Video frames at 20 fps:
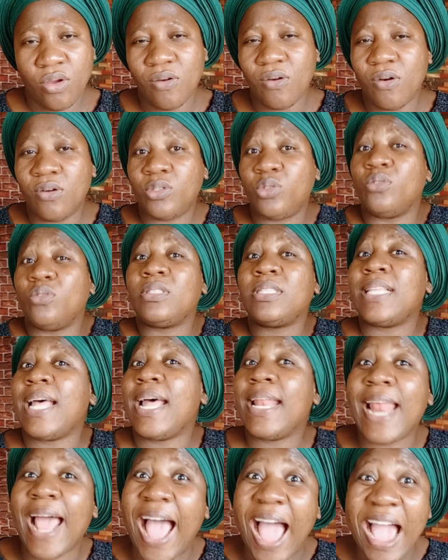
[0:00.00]
or to
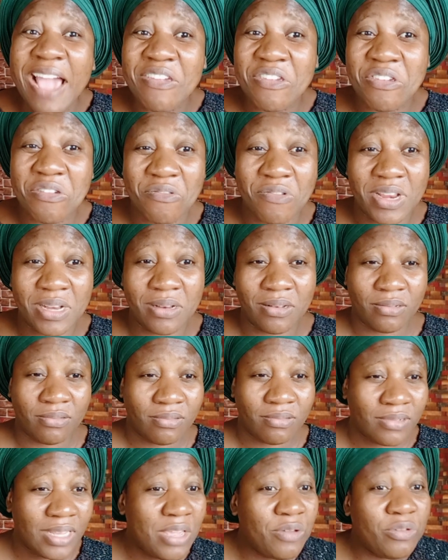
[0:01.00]
start arguing.
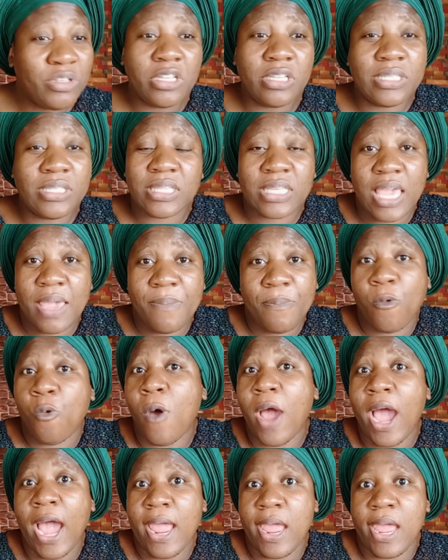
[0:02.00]
You just keep
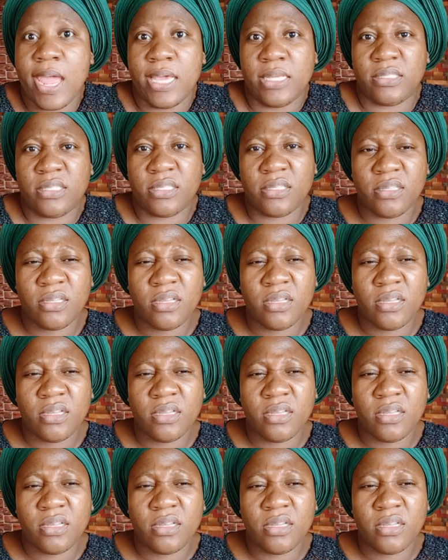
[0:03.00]
quiet.